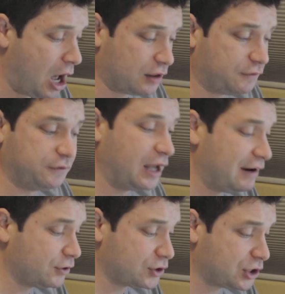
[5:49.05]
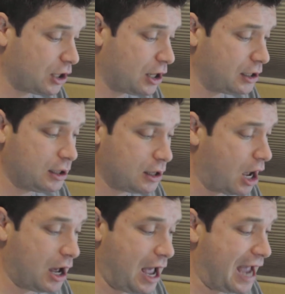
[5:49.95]
The flavor is good,
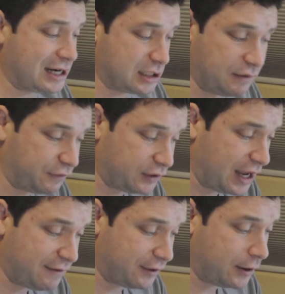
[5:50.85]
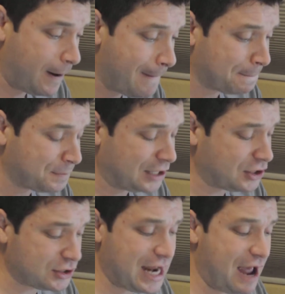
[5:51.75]
excellent flavor.
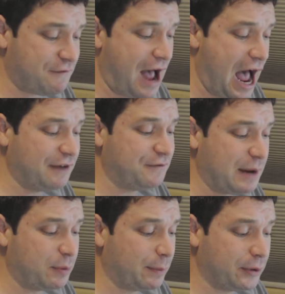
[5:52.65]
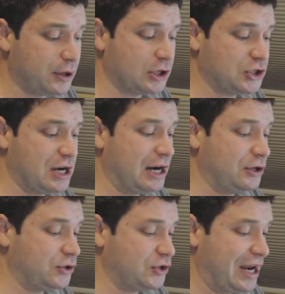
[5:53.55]
It doesn't have high vapor production
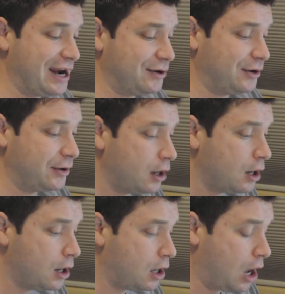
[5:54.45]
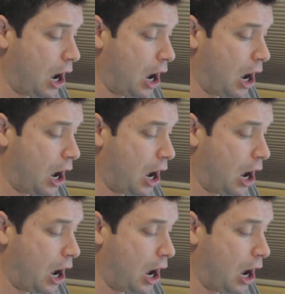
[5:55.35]
on your standard